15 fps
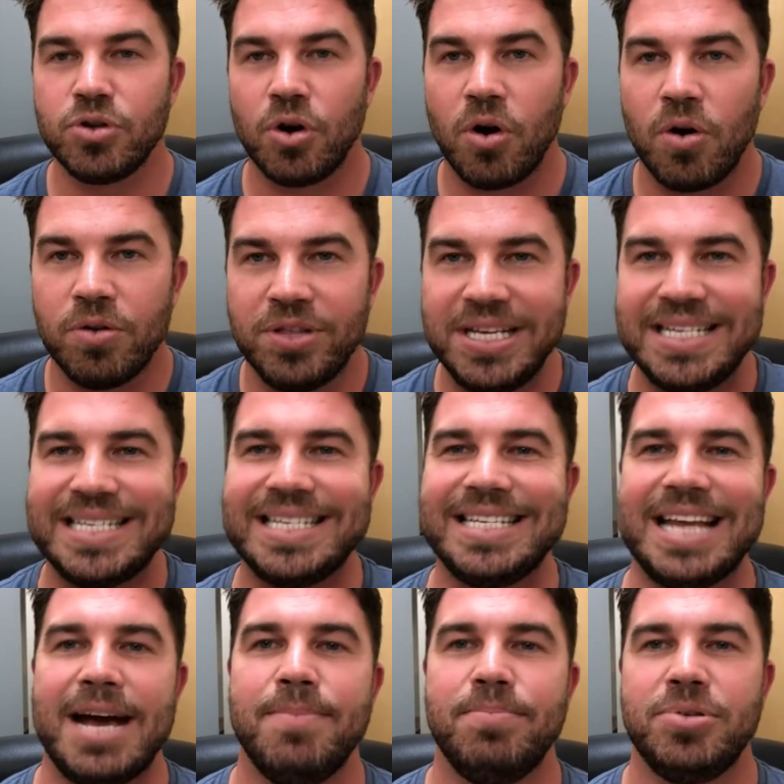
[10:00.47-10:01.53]
are the
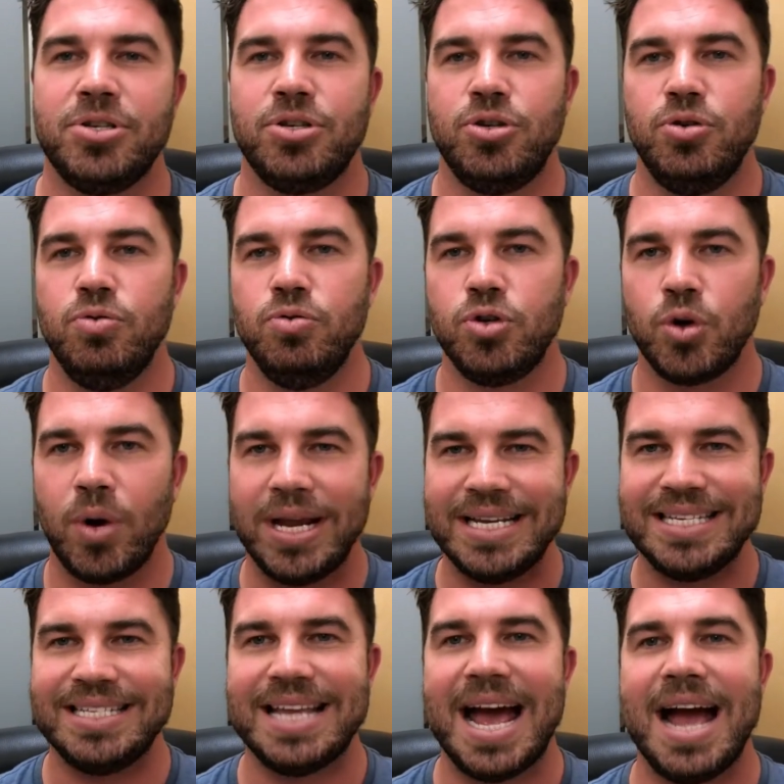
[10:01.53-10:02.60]
steps to
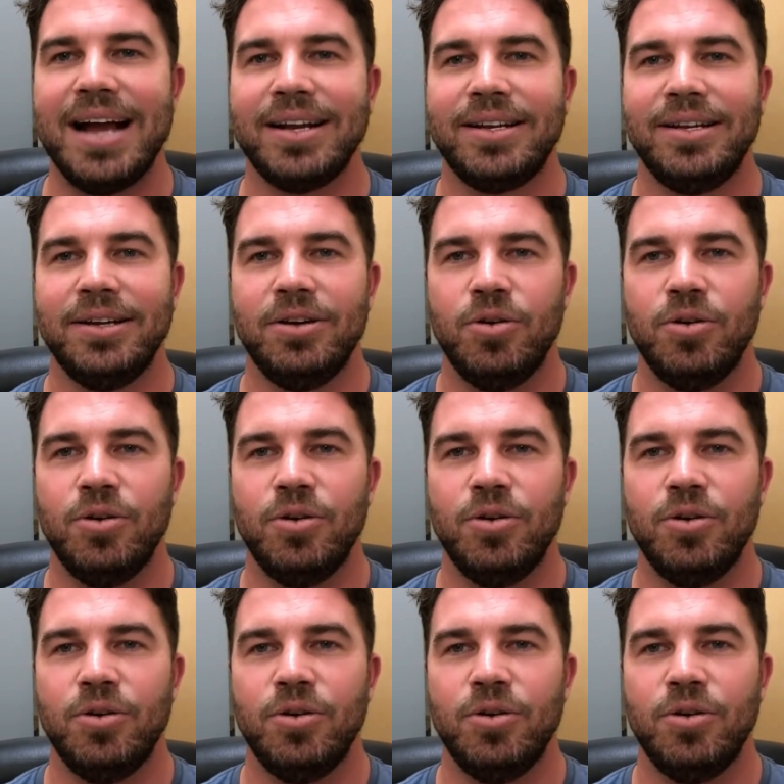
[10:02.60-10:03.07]
transact